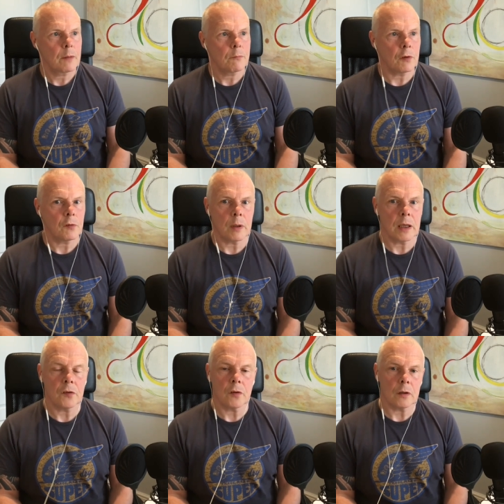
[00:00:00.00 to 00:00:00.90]
Bruce
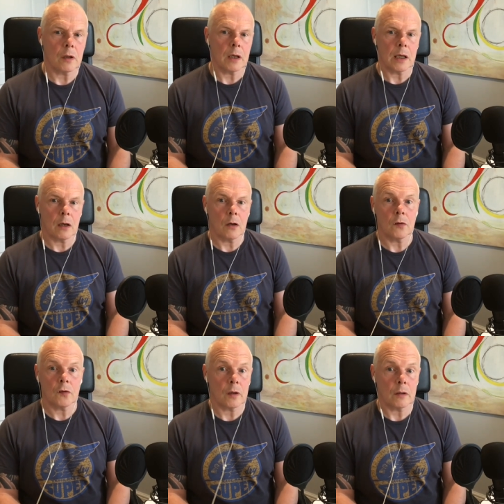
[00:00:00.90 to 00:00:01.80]
Willis on Die Hard.
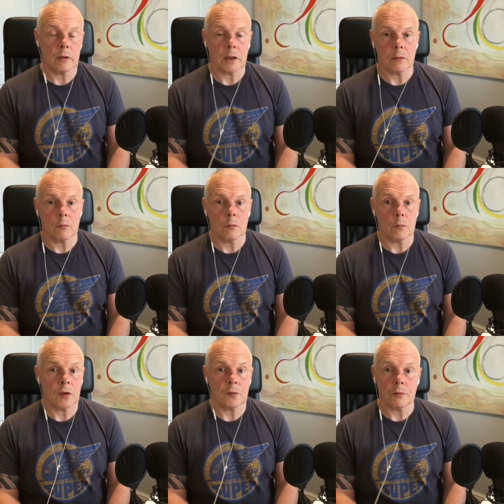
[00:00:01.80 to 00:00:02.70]
So you know, what
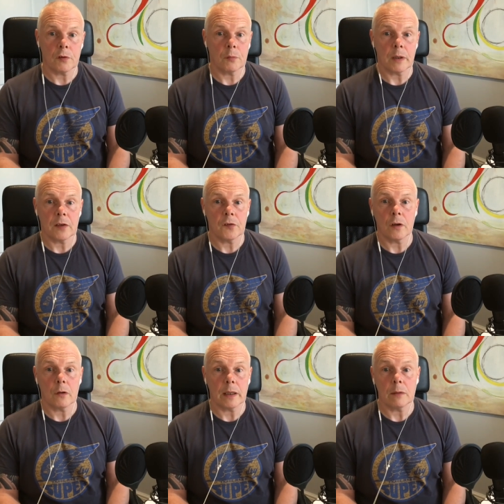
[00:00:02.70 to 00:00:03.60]
what is Bruce Willis
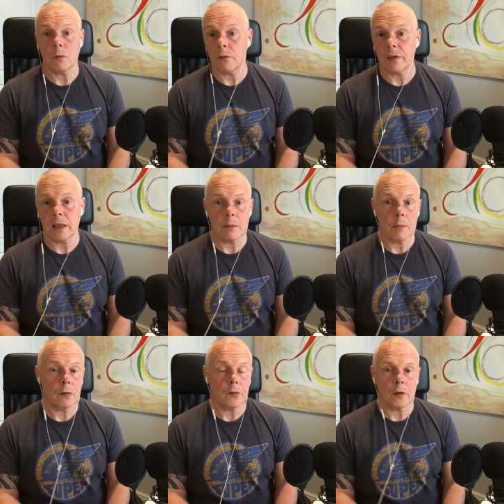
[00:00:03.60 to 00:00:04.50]
doing? Not feeling
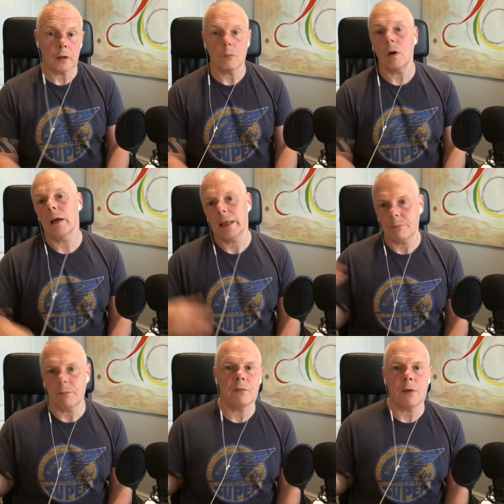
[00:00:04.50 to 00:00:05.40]
emotion. Well, he
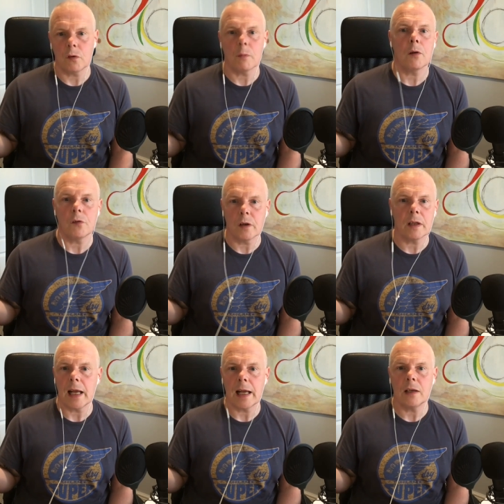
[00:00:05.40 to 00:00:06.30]
feels emotion at
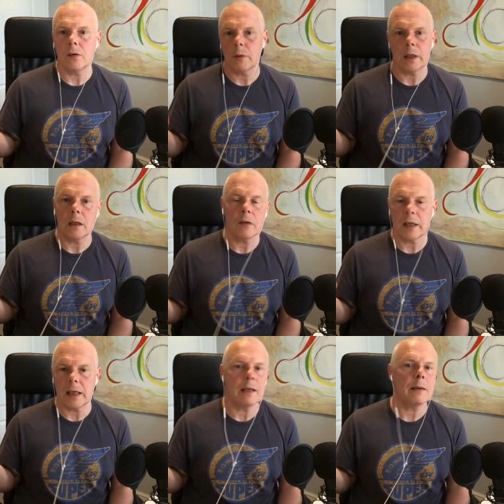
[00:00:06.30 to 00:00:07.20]
the end when I
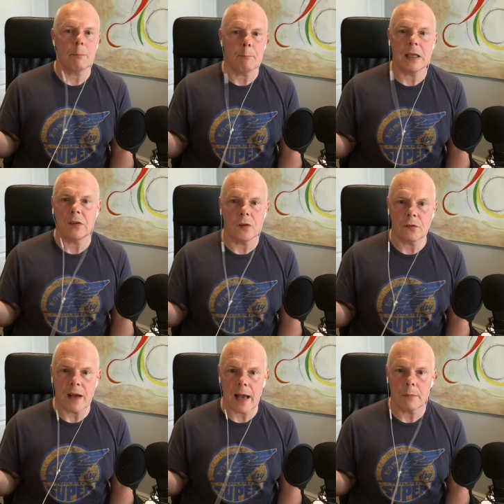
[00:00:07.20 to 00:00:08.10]
think he meets his
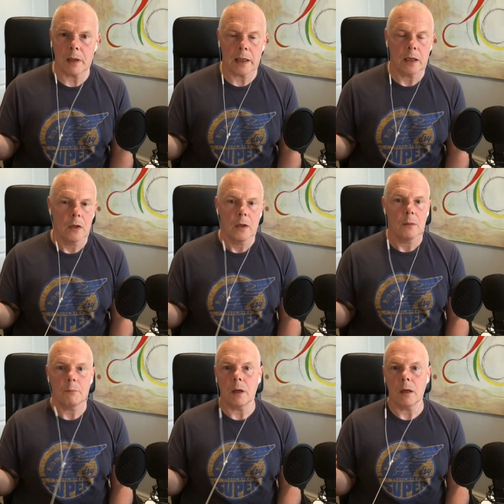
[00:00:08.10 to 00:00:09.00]
family,
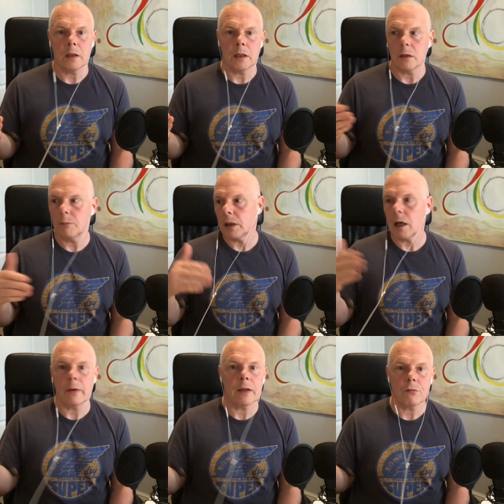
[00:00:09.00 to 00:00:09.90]
but you know, but
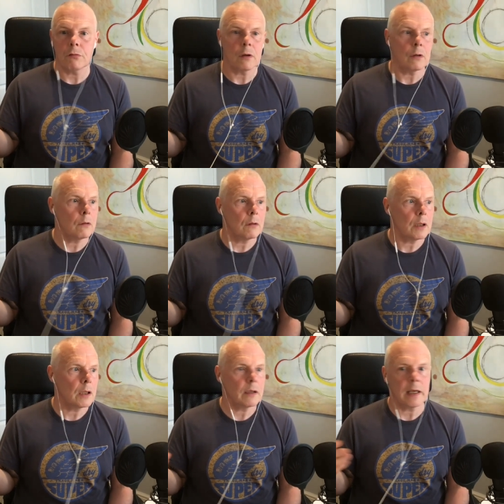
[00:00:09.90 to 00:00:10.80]
going through
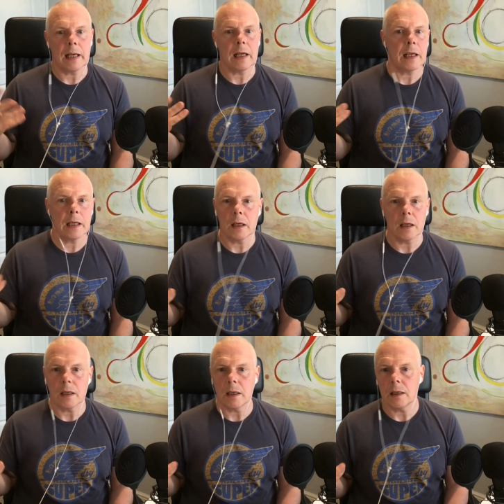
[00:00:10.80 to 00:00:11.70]
you know killing
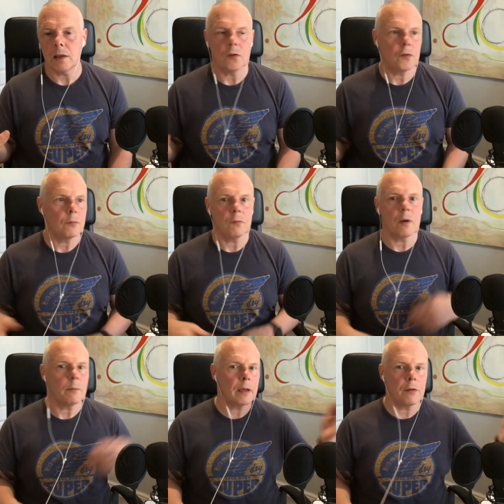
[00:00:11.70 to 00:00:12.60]
and
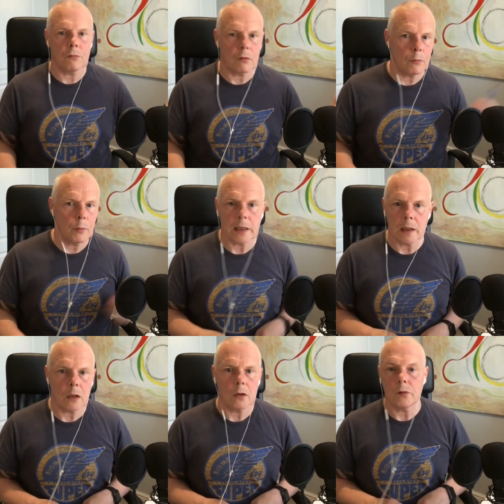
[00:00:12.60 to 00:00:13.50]
jumping through
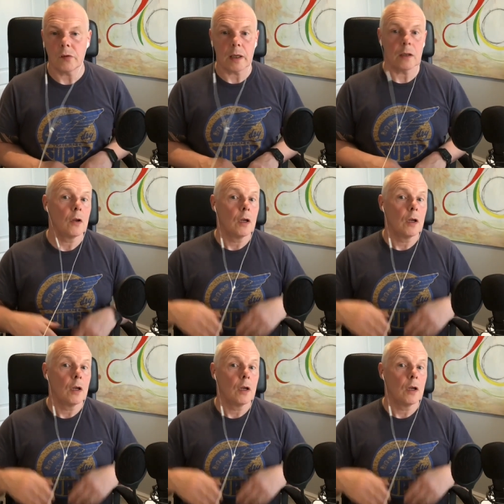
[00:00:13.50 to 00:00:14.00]
windows and